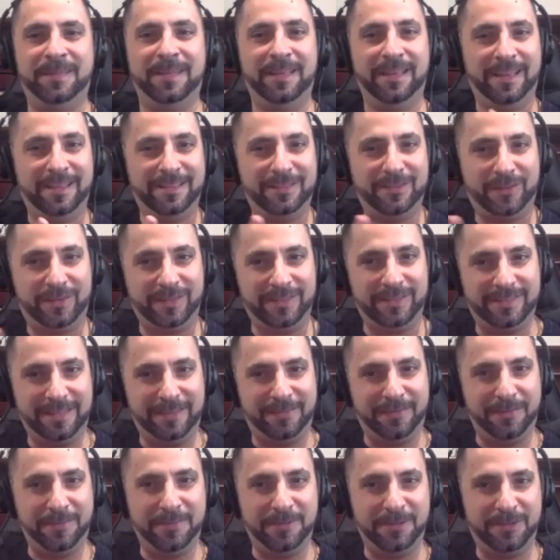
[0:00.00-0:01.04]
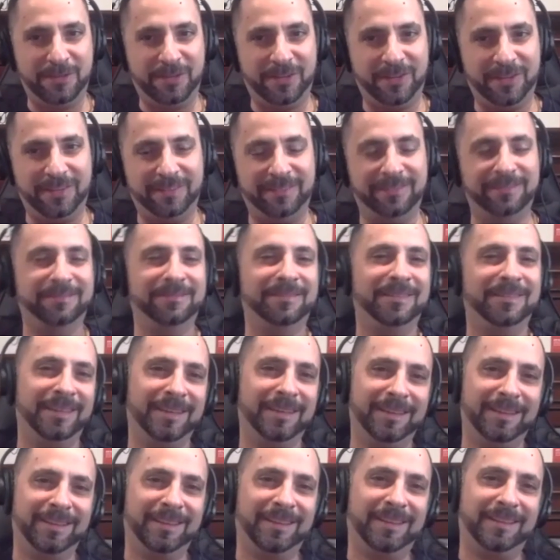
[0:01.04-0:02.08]
As you can see from the shirt,
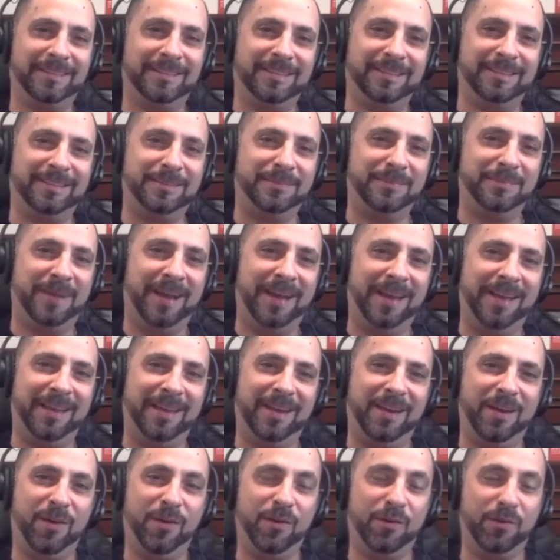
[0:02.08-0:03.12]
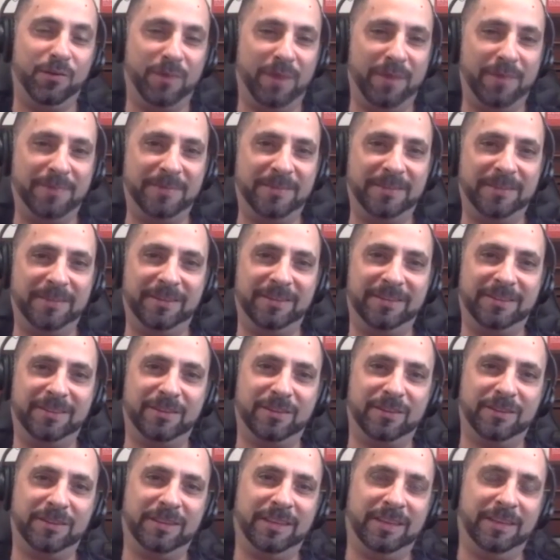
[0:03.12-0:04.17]
this is my own web series
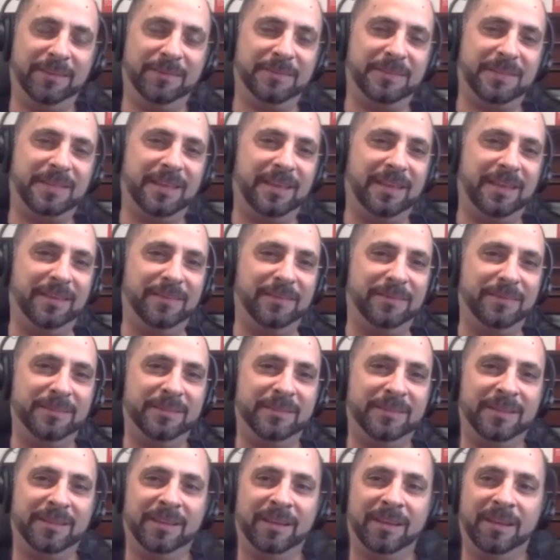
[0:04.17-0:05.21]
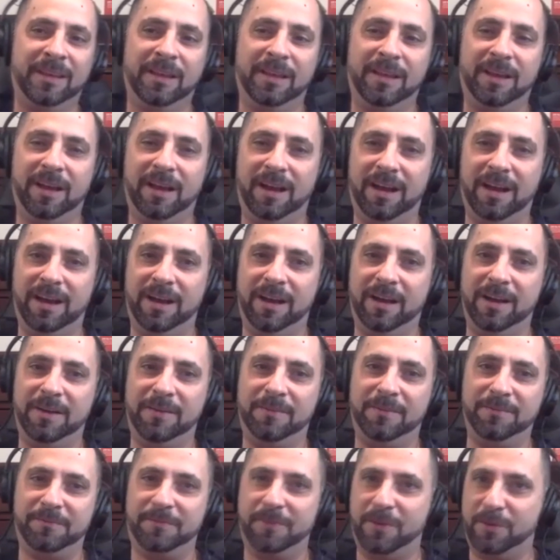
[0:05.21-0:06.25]
called Neem's Themes.
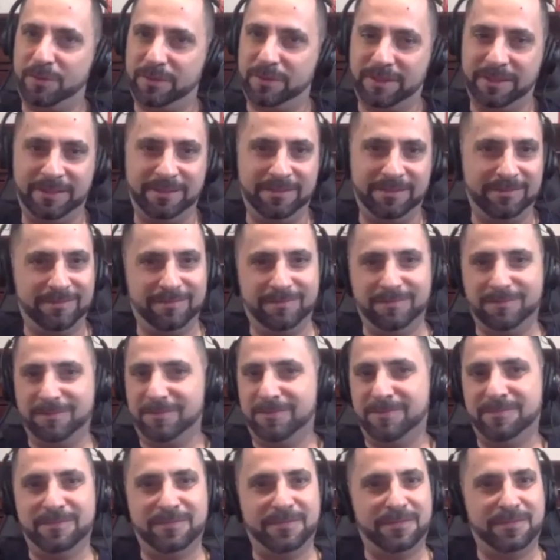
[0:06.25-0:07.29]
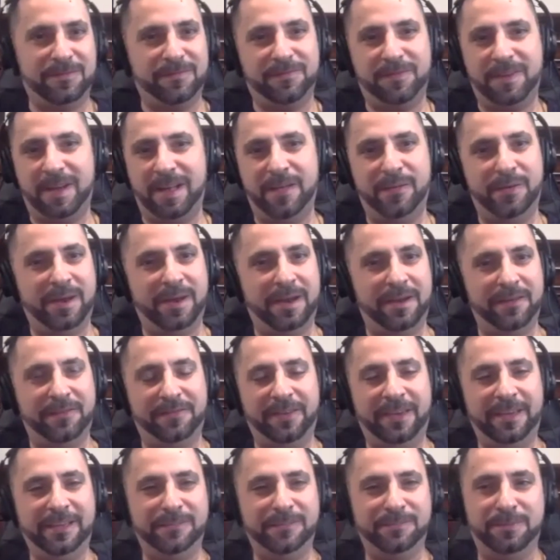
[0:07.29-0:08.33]
Folks can follow it on
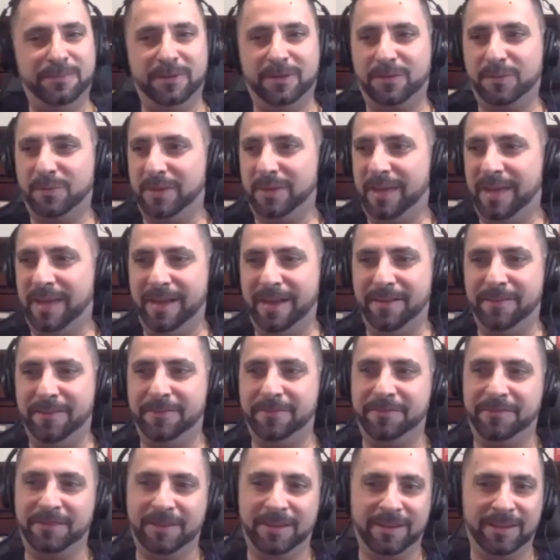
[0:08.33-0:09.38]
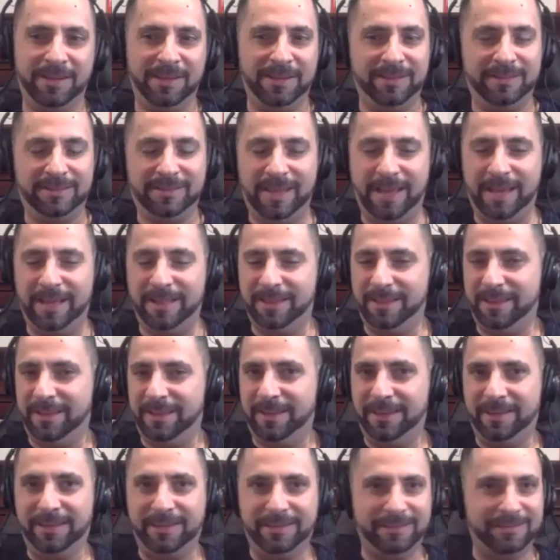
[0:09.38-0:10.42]
Facebook. We have
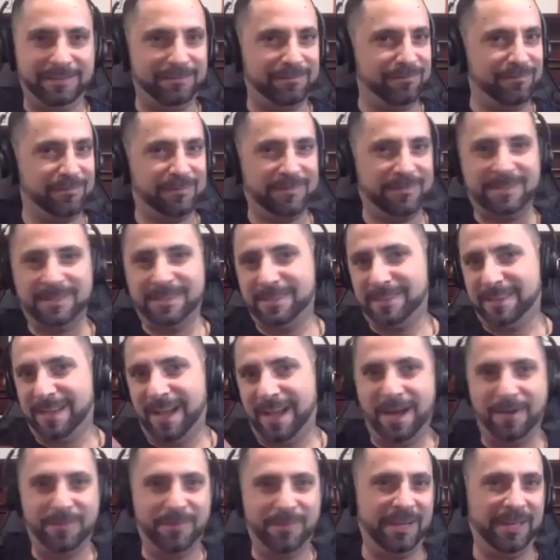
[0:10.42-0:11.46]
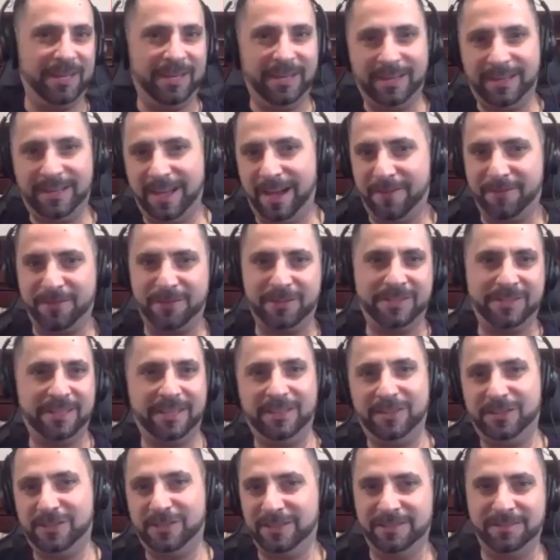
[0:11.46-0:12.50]
daily comedy and
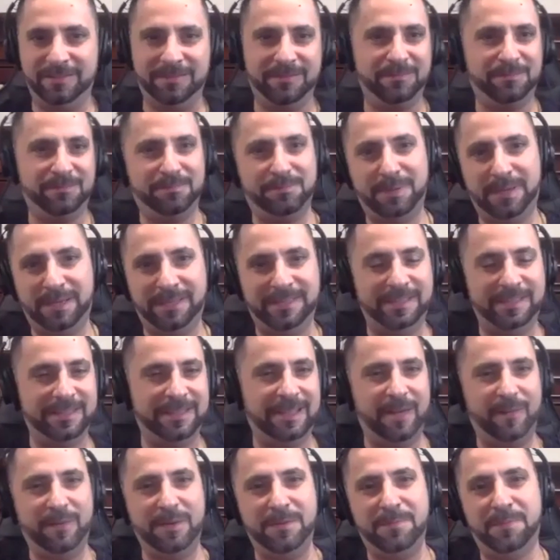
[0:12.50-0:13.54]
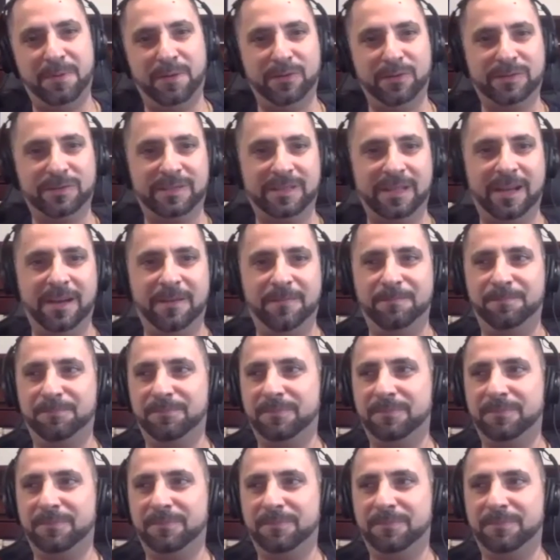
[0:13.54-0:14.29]
conversation pieces that we post up.